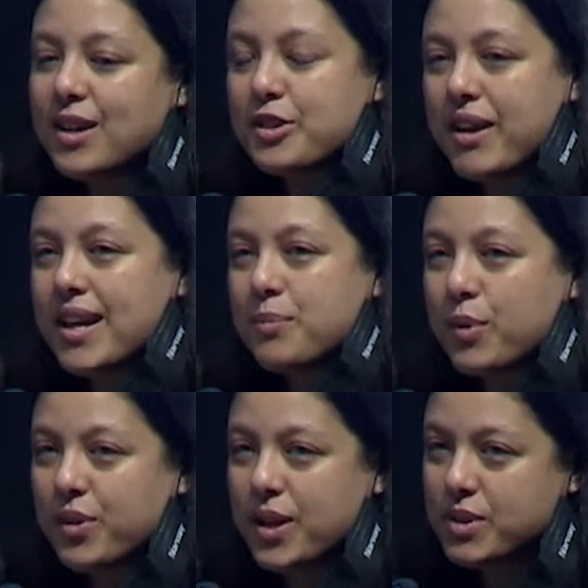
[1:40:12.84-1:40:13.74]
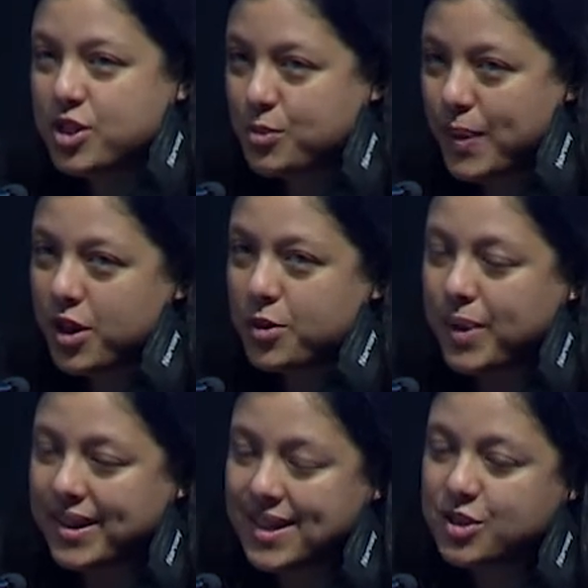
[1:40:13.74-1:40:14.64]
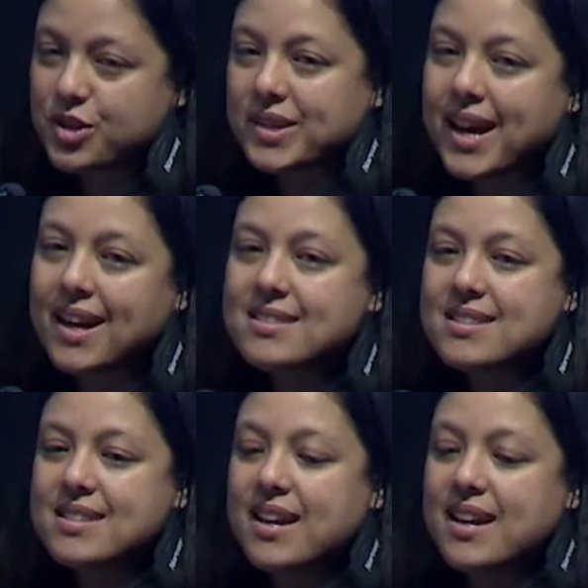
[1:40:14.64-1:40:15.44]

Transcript: gray ammonia, which is powered by natural gas.